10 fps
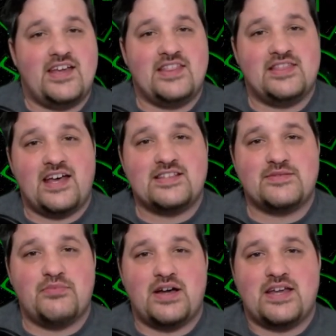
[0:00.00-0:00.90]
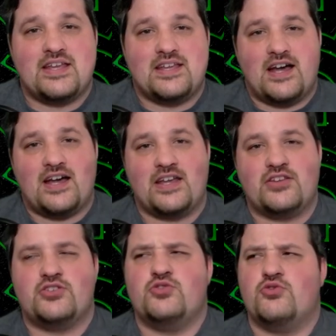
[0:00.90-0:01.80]
And that's my
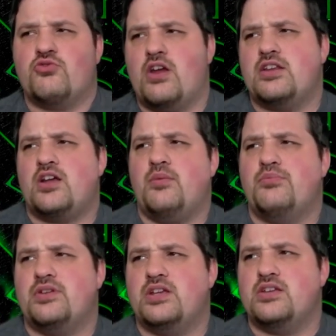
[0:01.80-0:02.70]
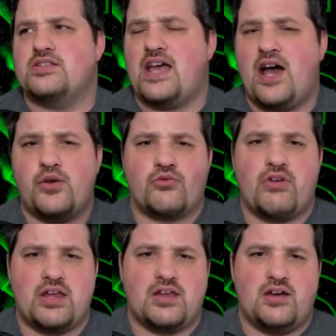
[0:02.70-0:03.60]
guide to grand companies, how to
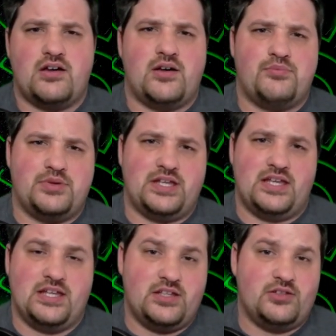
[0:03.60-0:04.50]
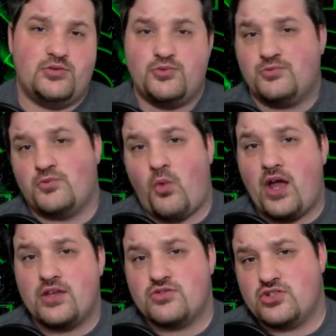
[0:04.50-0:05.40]
rank up, and why you